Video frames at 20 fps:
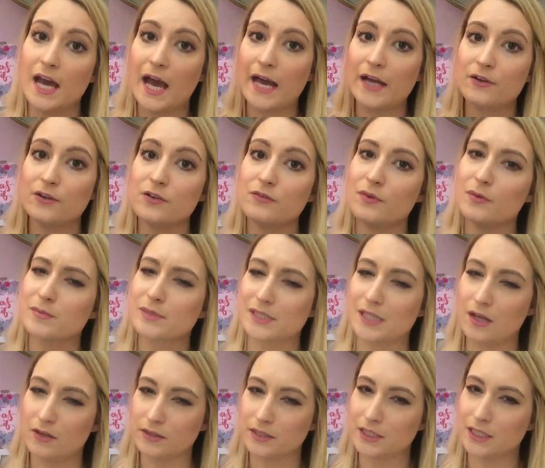I don't know if I'm
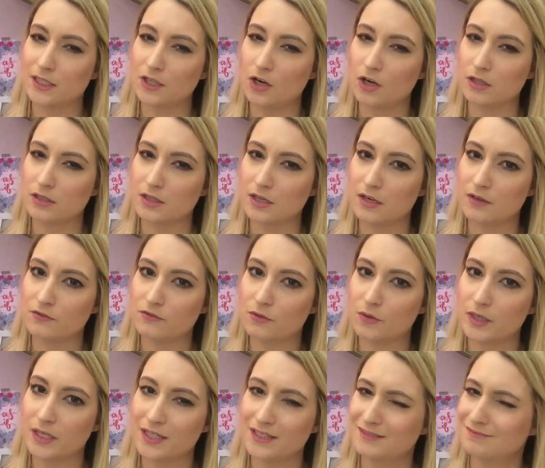selling it hard enough
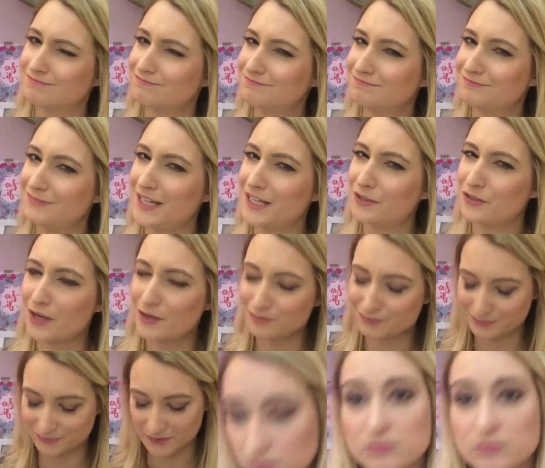for you. I don't know.